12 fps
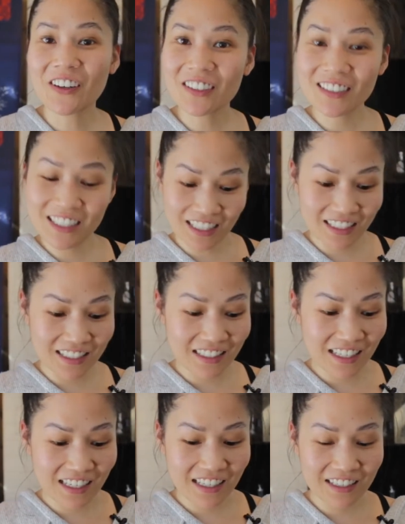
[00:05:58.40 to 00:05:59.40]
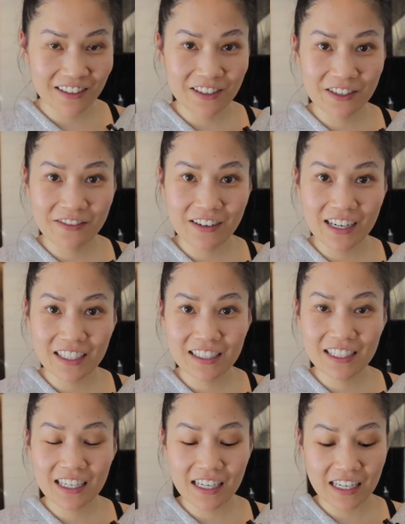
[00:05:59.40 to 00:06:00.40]
all done and they're right
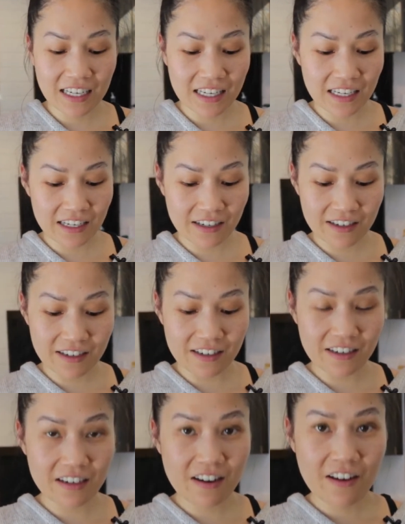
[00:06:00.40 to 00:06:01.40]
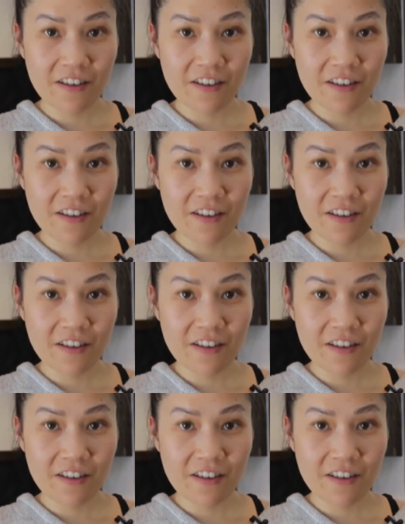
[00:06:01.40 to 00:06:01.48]
here.